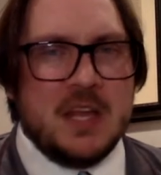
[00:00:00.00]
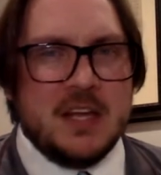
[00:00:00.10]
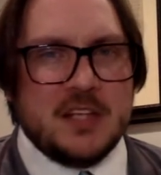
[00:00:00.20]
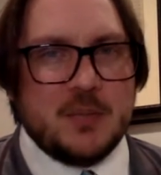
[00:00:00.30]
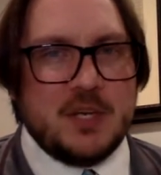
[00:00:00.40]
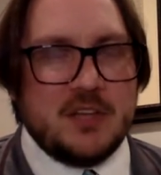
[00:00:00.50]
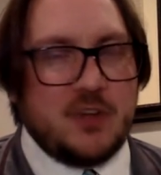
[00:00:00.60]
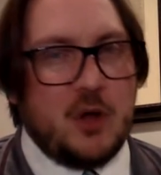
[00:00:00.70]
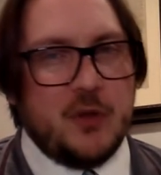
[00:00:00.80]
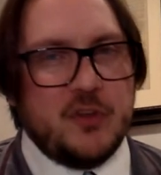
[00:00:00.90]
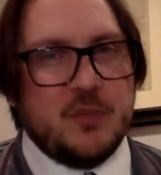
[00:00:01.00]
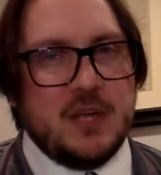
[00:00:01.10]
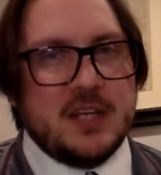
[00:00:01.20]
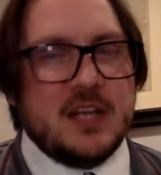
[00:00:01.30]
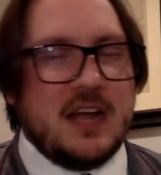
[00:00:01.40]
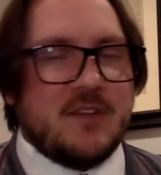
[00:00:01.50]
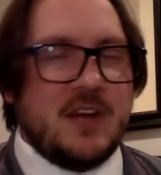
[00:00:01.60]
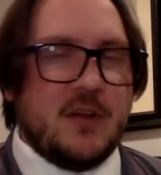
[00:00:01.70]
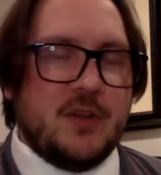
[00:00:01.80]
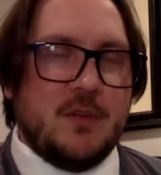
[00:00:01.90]
It's because all these men have
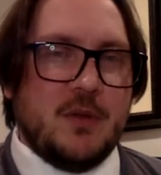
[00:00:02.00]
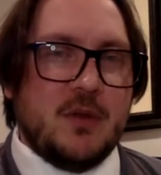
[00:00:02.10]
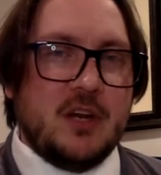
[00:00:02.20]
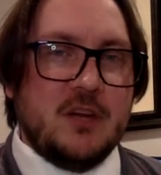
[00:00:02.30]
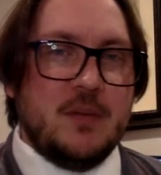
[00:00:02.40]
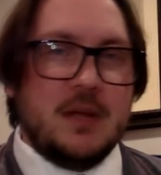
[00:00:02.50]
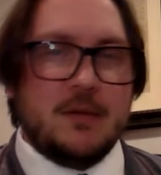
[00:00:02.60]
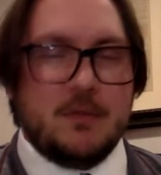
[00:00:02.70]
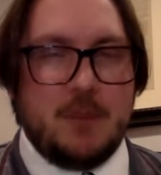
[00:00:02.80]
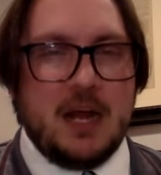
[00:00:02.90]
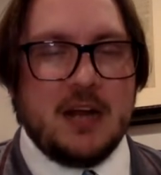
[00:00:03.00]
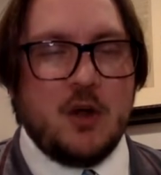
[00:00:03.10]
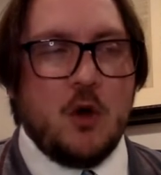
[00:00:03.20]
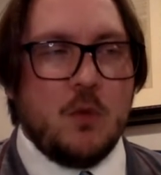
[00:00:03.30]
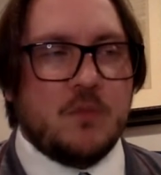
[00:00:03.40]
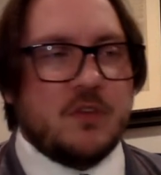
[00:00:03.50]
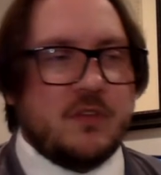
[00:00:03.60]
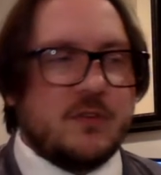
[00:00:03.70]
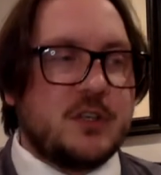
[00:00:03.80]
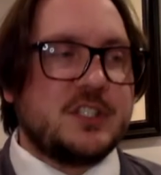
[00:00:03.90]
now the ability to be able to buy a home for the
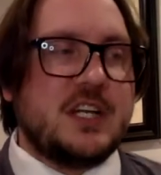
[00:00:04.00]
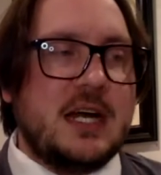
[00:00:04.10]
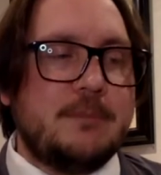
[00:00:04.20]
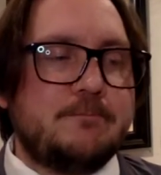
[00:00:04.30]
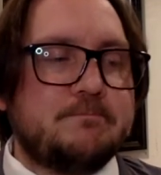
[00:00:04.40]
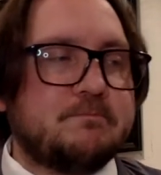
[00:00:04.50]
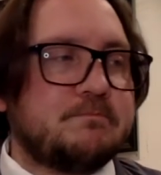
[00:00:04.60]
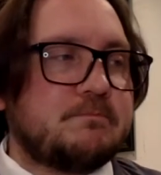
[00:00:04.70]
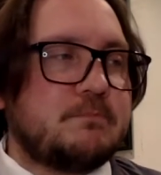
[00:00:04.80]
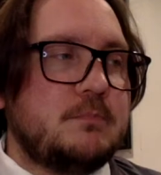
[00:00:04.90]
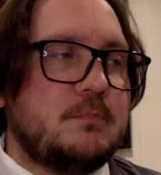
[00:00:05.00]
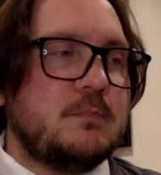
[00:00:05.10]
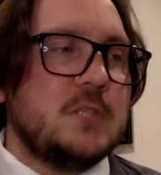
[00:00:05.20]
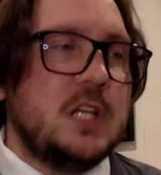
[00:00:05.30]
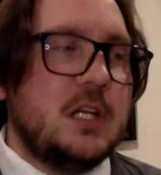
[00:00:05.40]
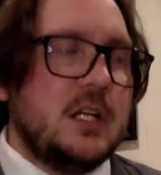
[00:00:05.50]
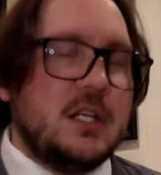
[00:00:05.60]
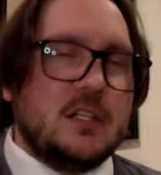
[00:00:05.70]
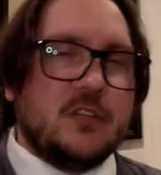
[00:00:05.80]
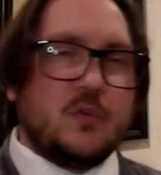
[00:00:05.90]
first time.
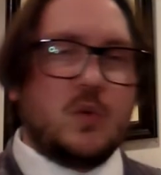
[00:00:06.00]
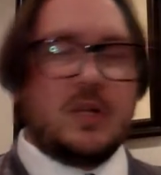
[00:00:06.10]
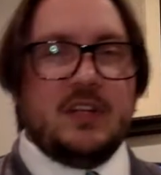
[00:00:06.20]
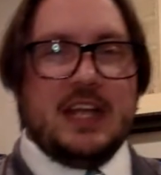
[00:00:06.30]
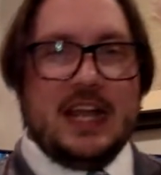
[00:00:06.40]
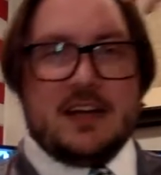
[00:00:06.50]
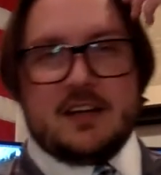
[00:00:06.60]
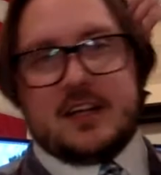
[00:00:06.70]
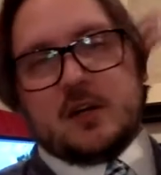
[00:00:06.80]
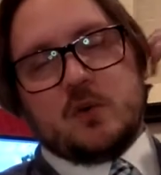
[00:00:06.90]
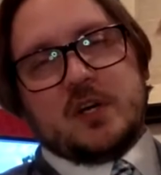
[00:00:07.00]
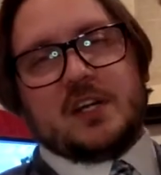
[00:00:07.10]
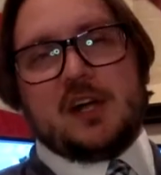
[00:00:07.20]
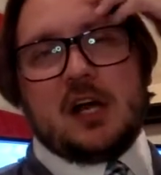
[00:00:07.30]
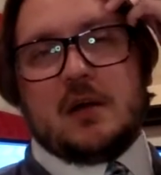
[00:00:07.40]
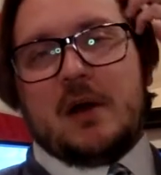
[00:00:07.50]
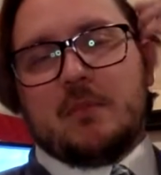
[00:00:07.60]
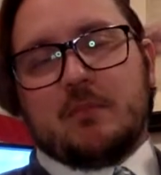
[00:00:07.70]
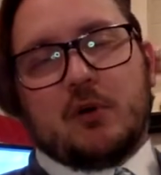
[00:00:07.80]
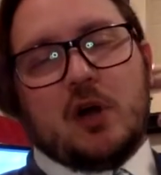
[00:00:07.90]
Let's quickly end here. We're going to talk
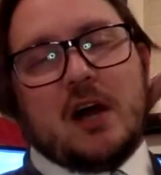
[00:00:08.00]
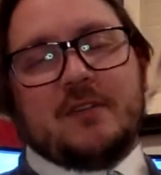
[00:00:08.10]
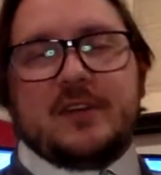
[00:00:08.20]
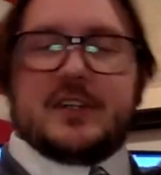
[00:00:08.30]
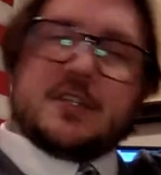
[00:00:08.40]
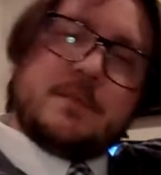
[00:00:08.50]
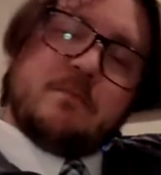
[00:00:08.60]
about profit.